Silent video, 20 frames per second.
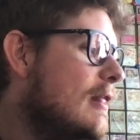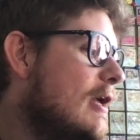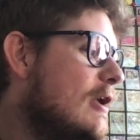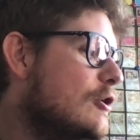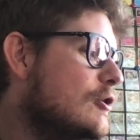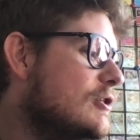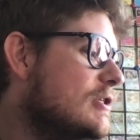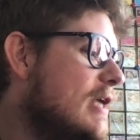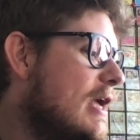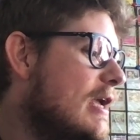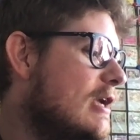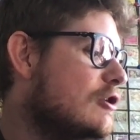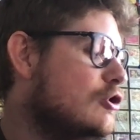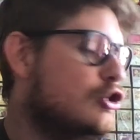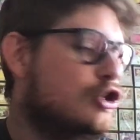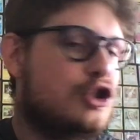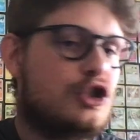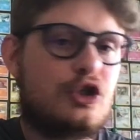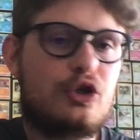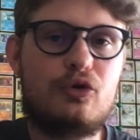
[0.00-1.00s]
and you say
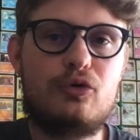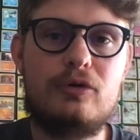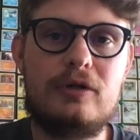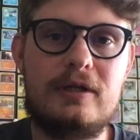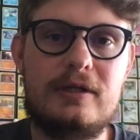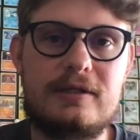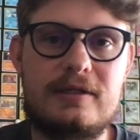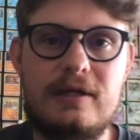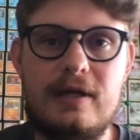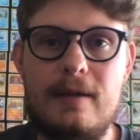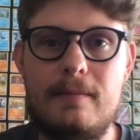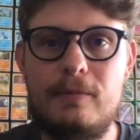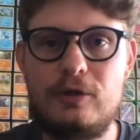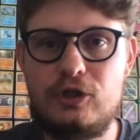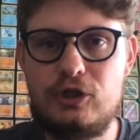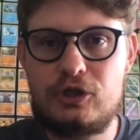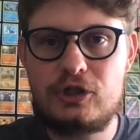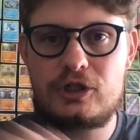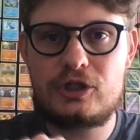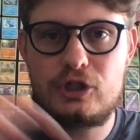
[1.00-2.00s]
insurance but
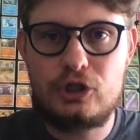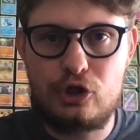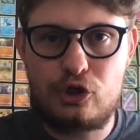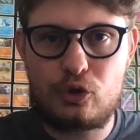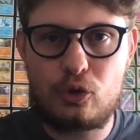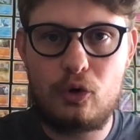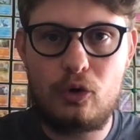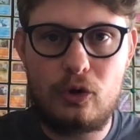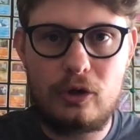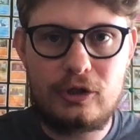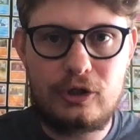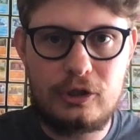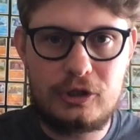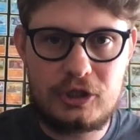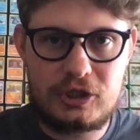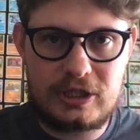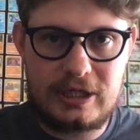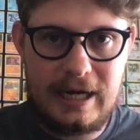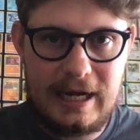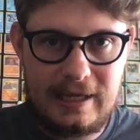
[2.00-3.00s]
you just draw and you
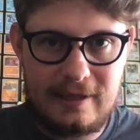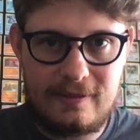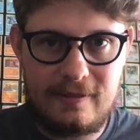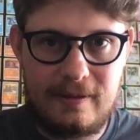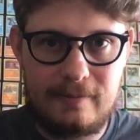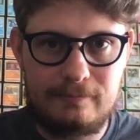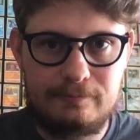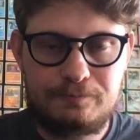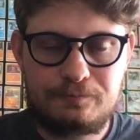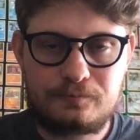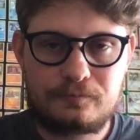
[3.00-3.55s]
just link them